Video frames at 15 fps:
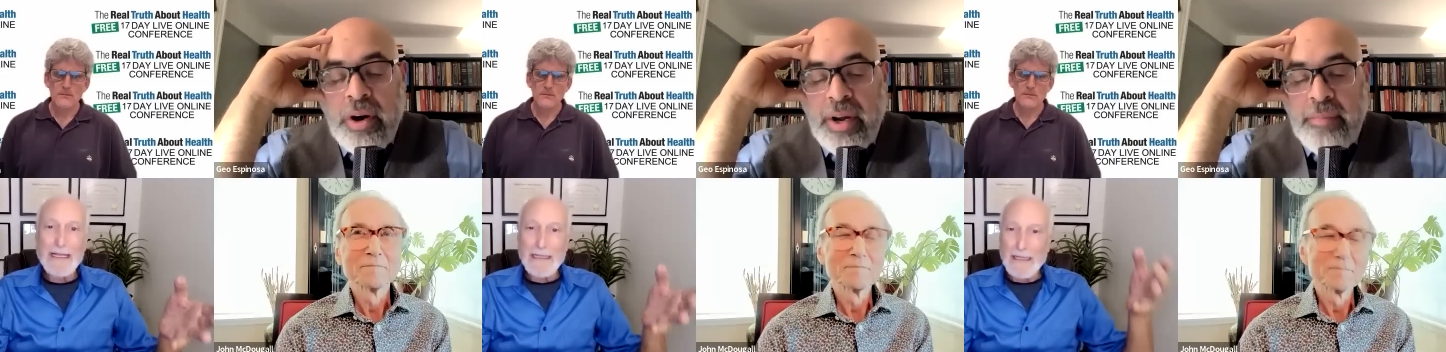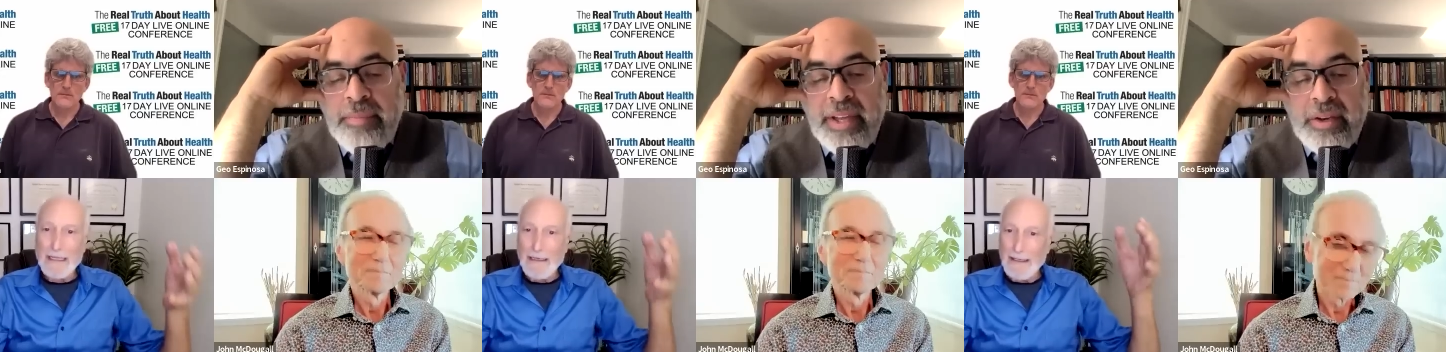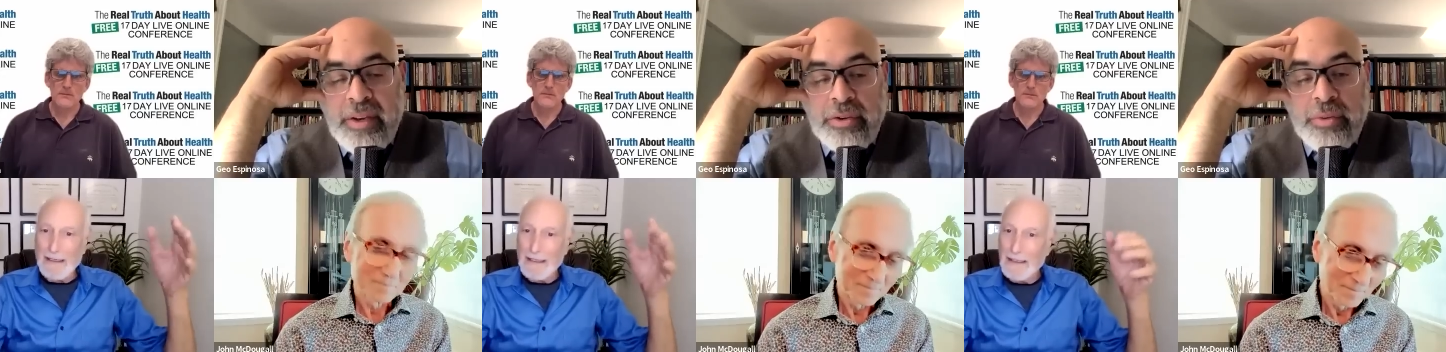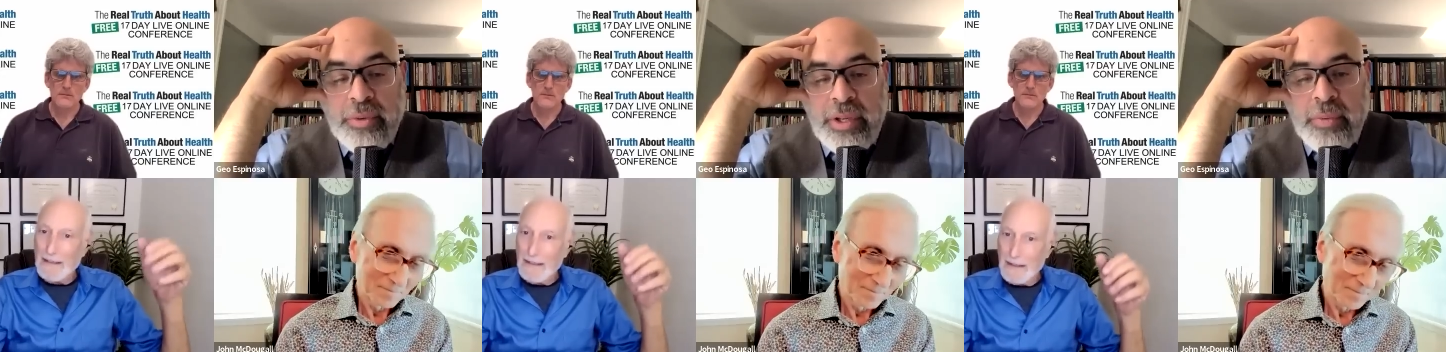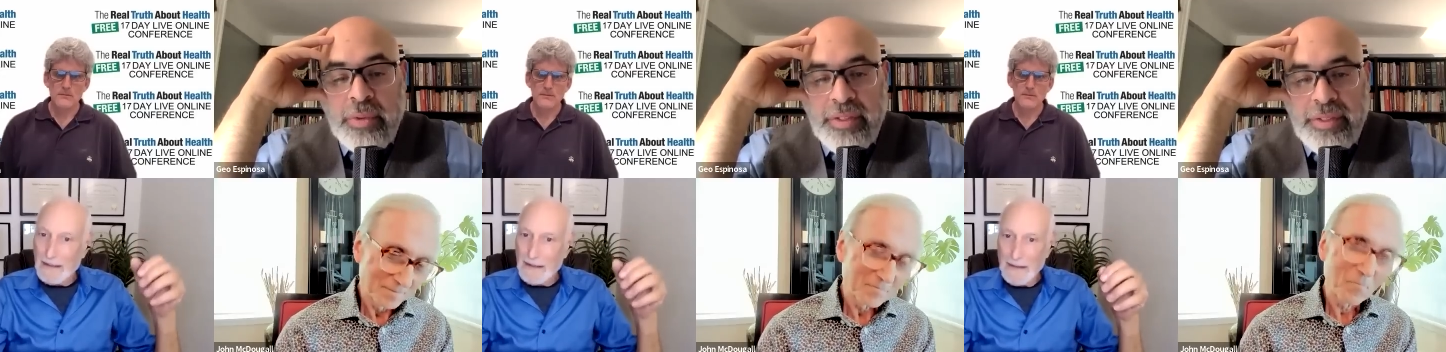Speaker 1: I may
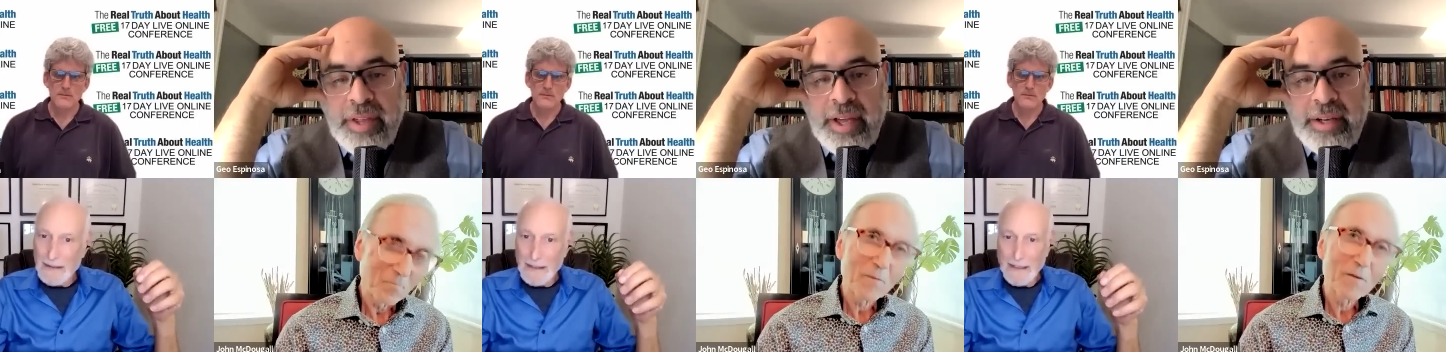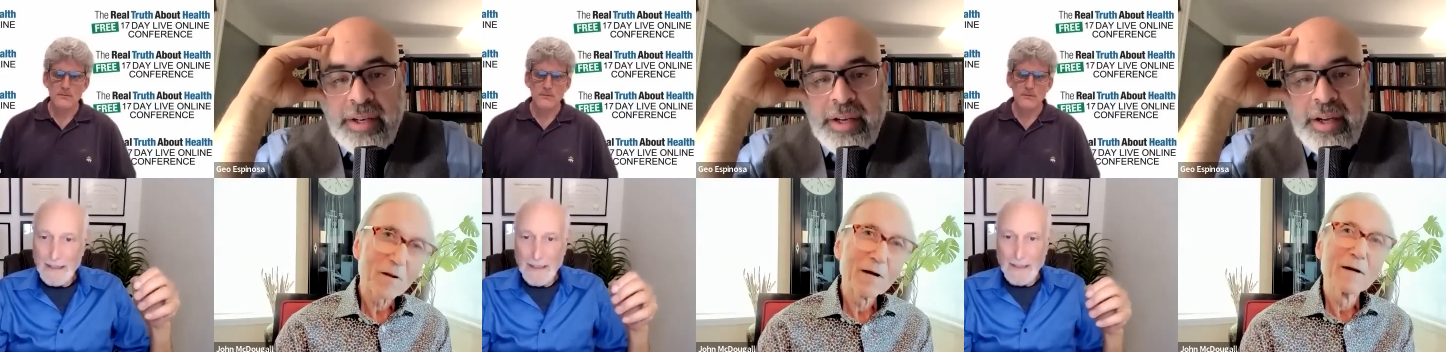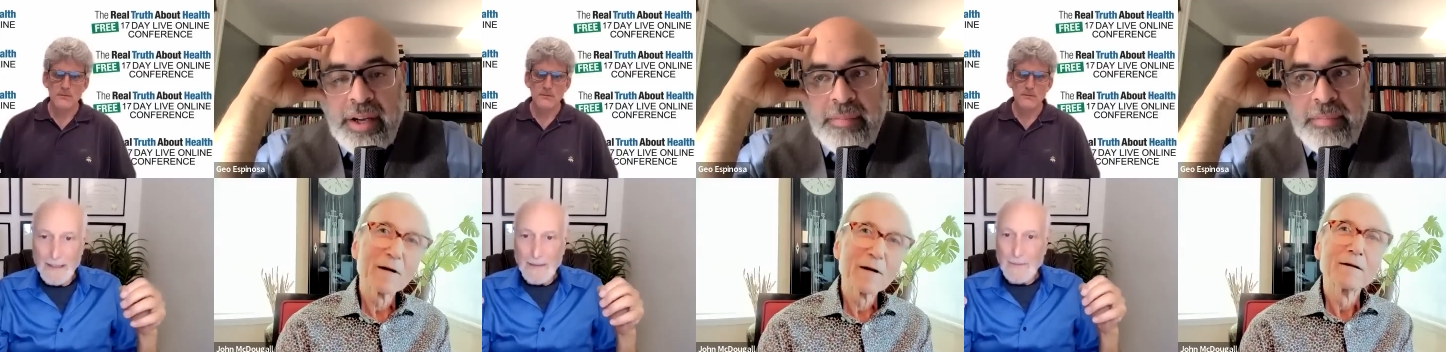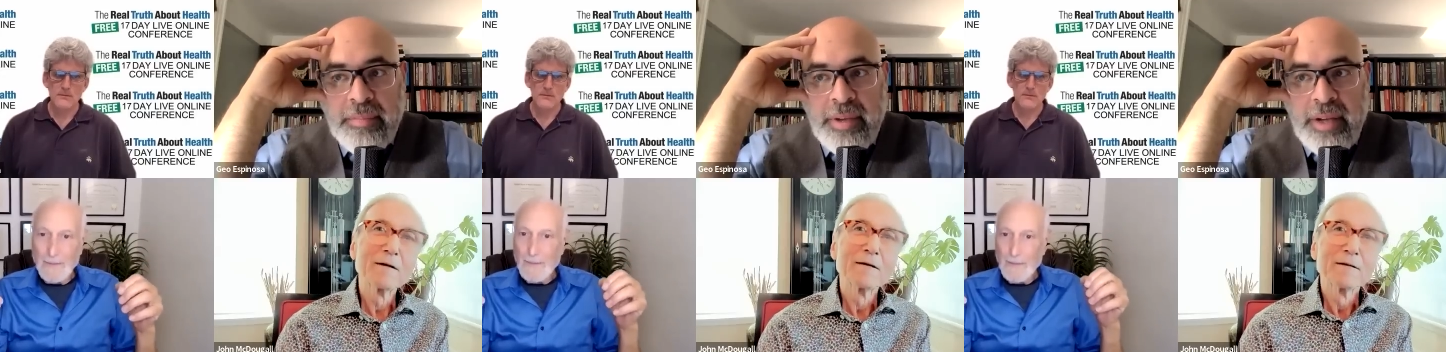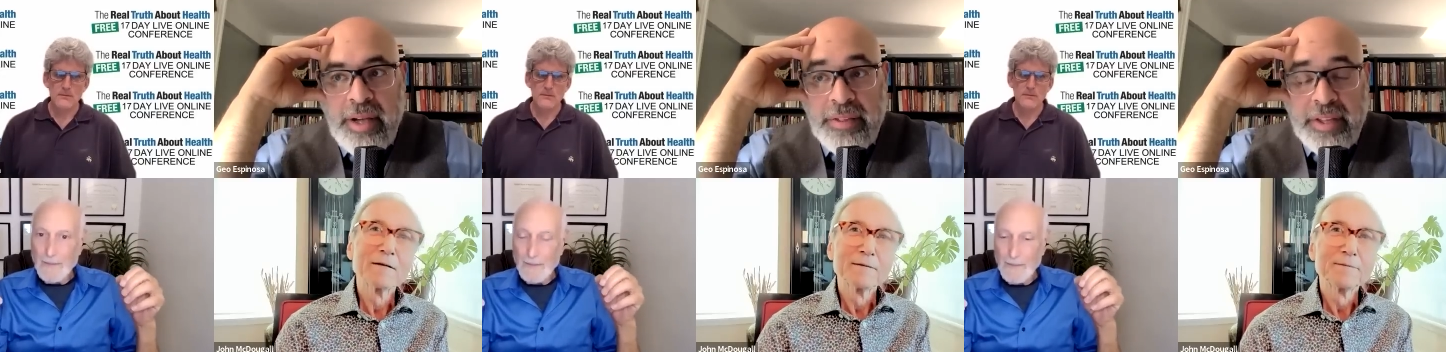agree with that.
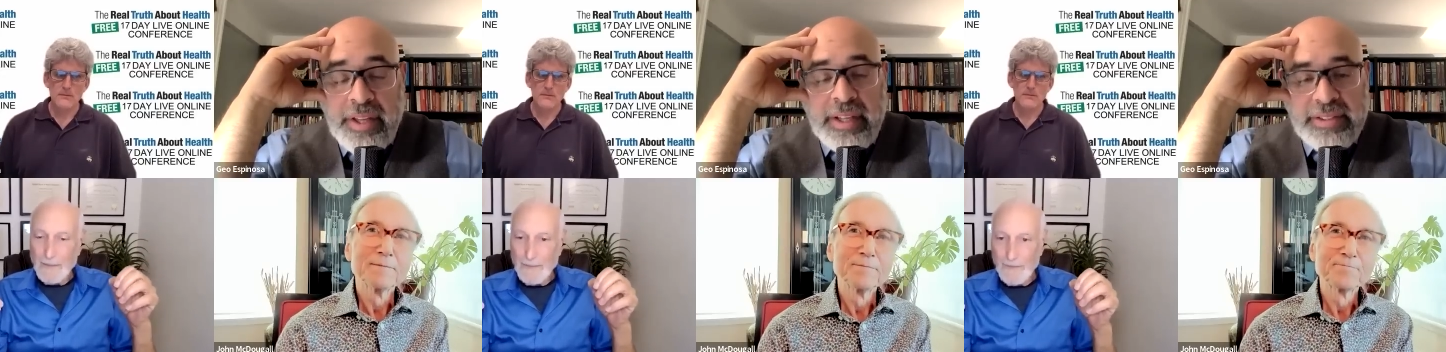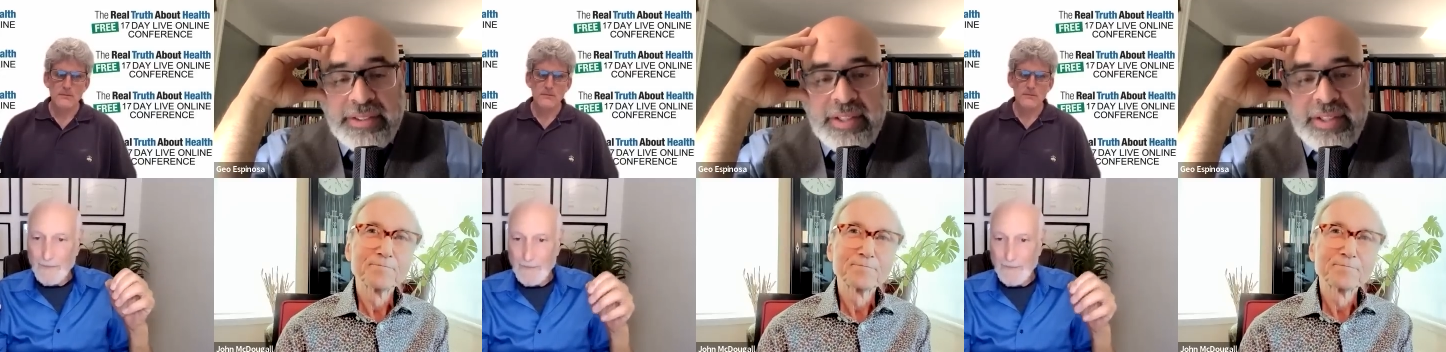Um, I think it's